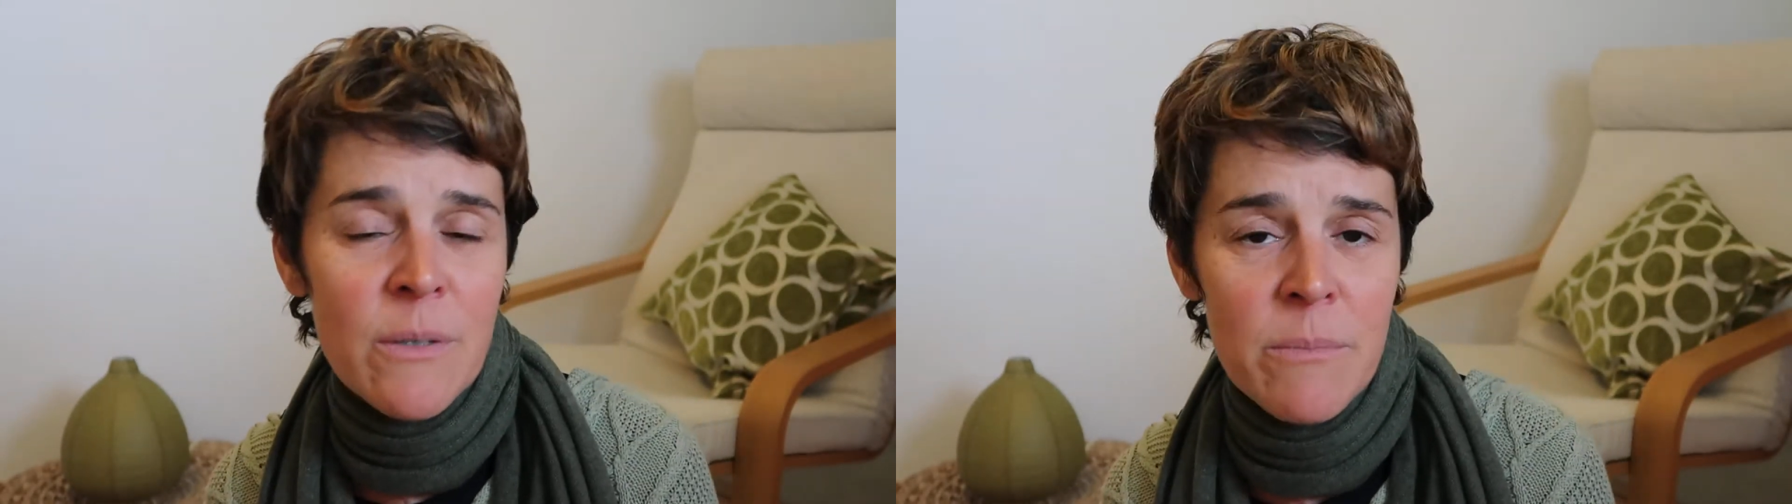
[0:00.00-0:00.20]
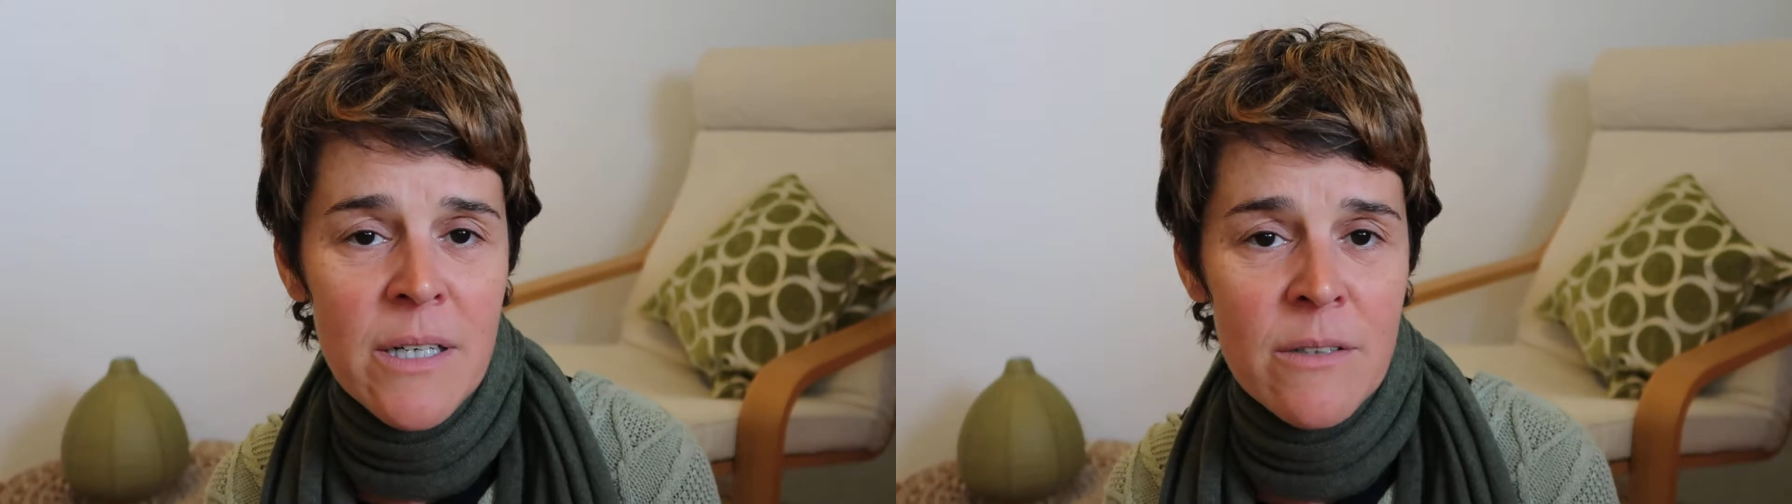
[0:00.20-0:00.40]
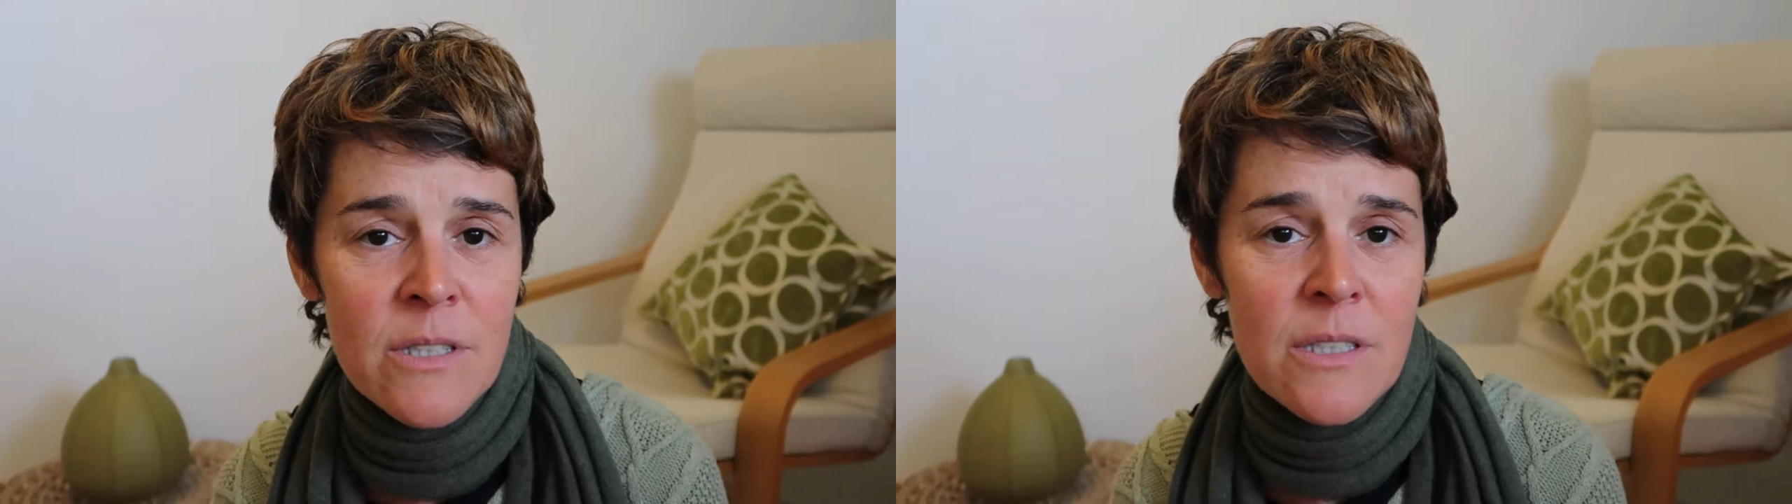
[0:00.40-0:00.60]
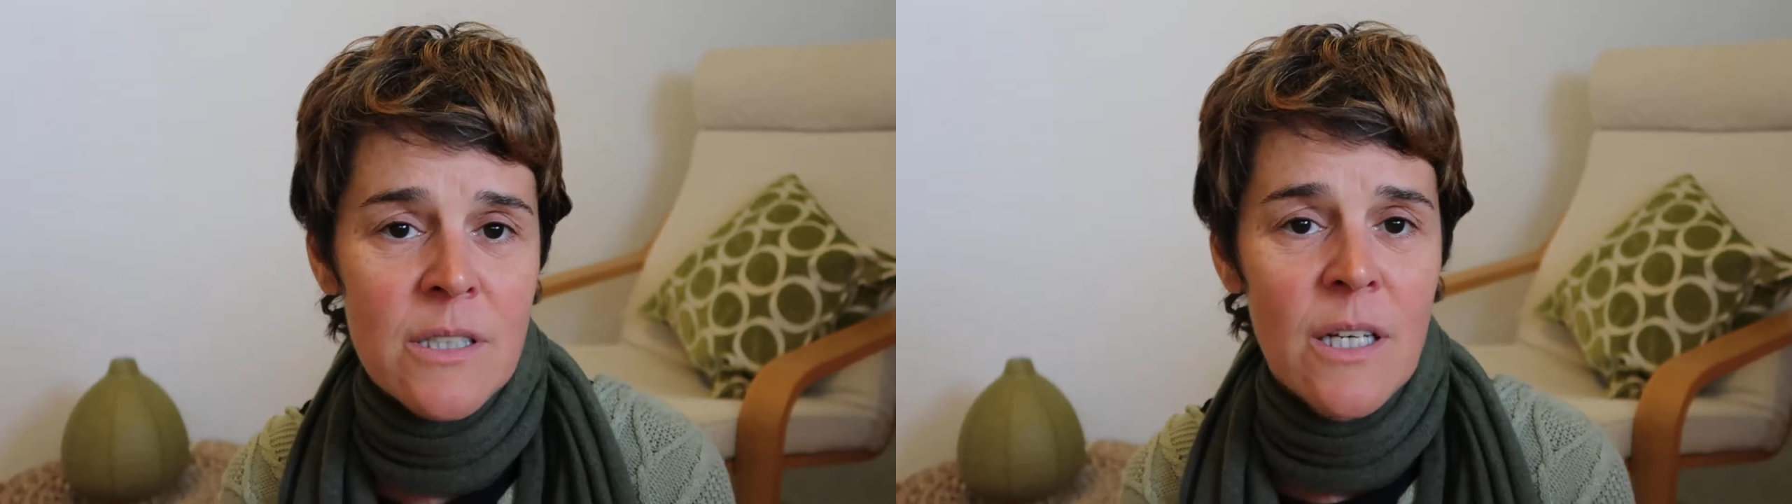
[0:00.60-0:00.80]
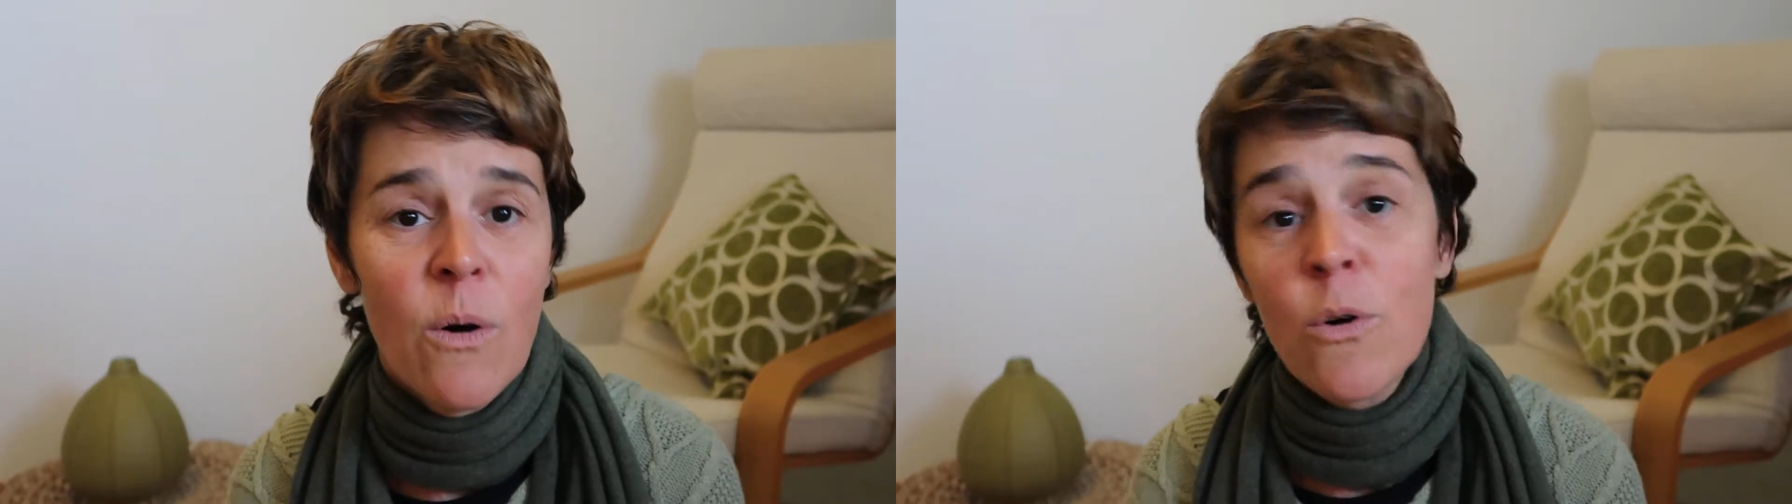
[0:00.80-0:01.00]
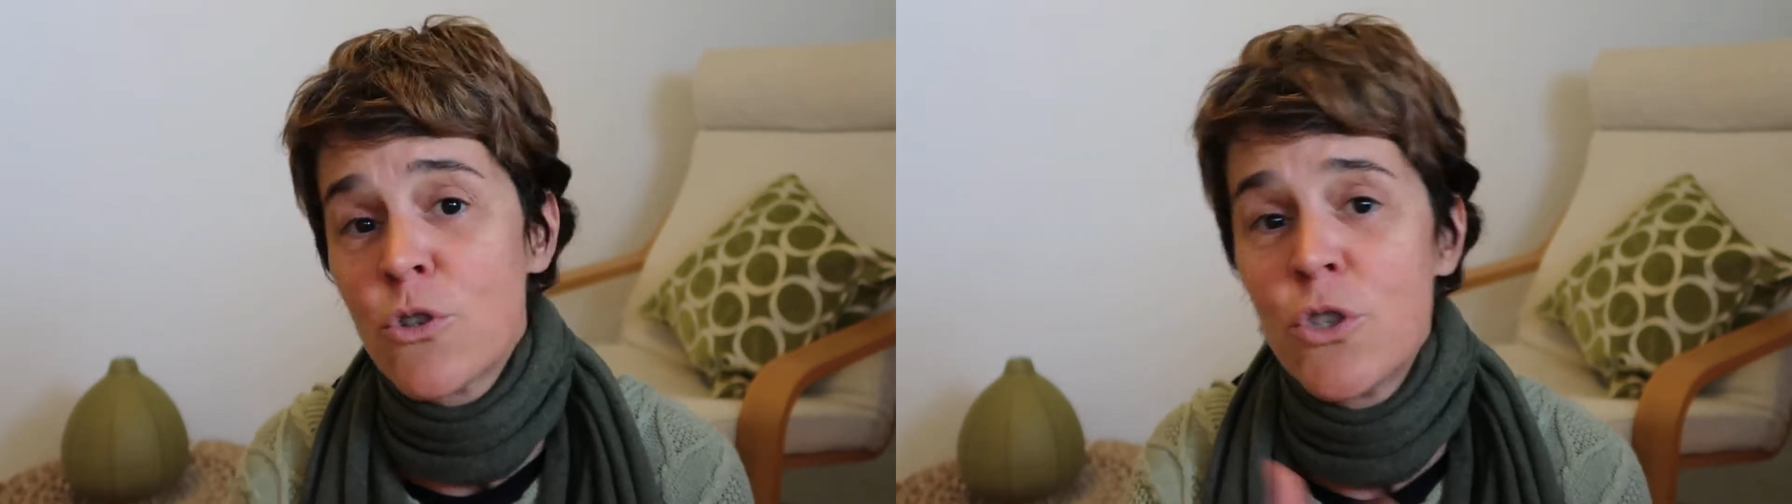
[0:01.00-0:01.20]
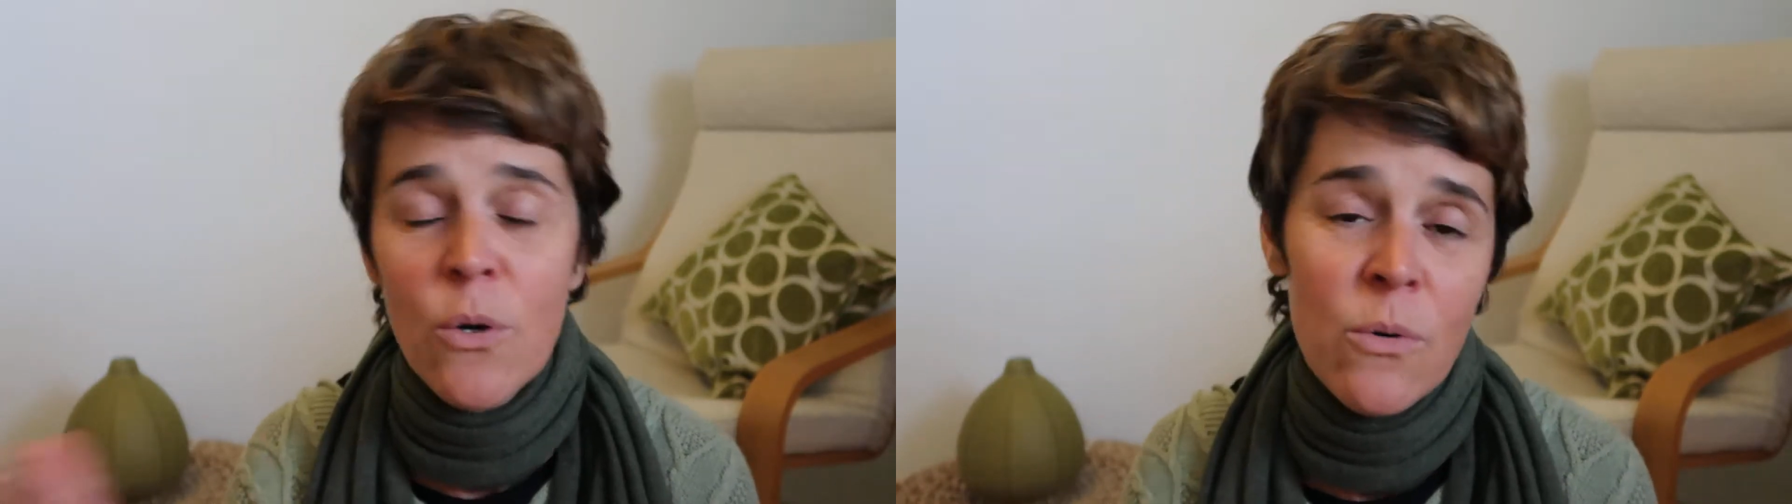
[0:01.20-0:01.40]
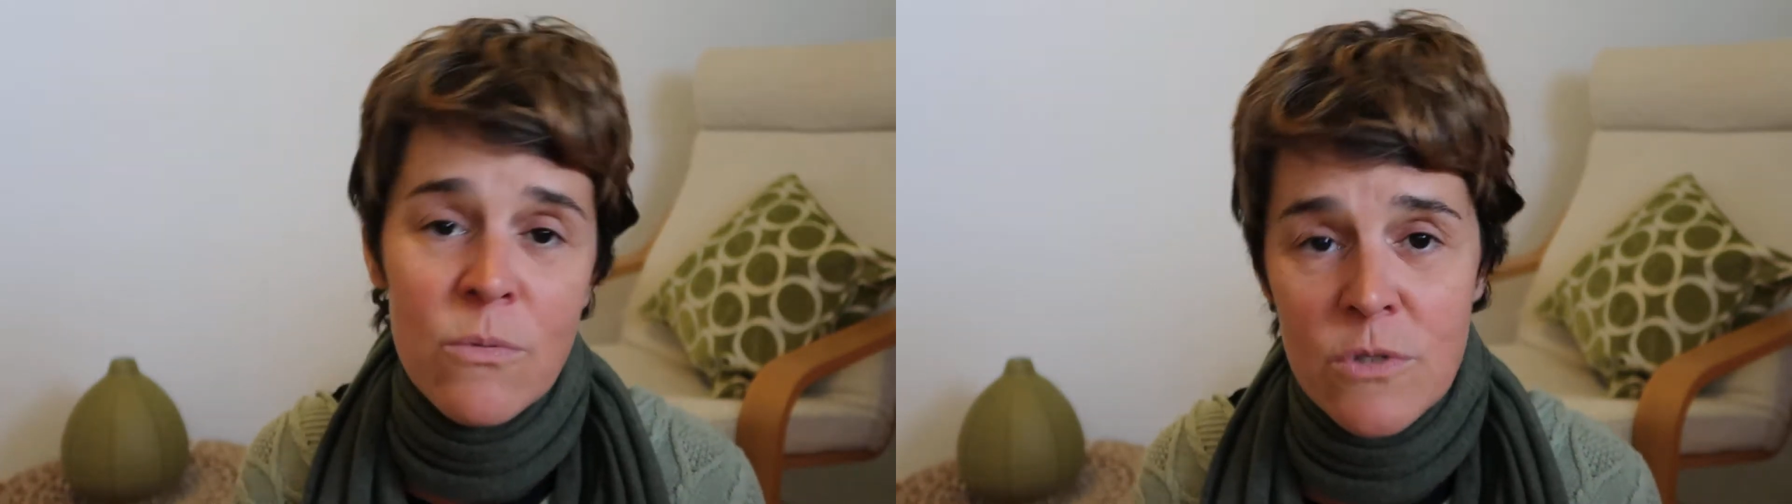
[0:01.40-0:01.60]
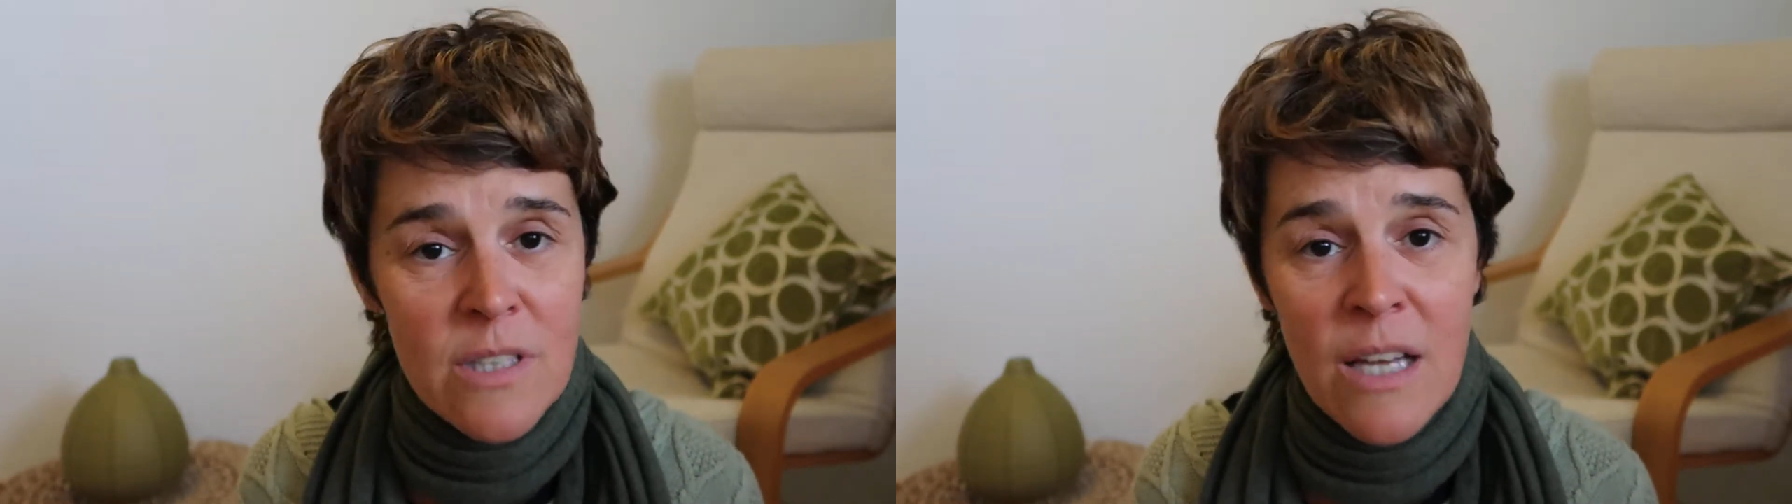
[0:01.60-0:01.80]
about it or don't,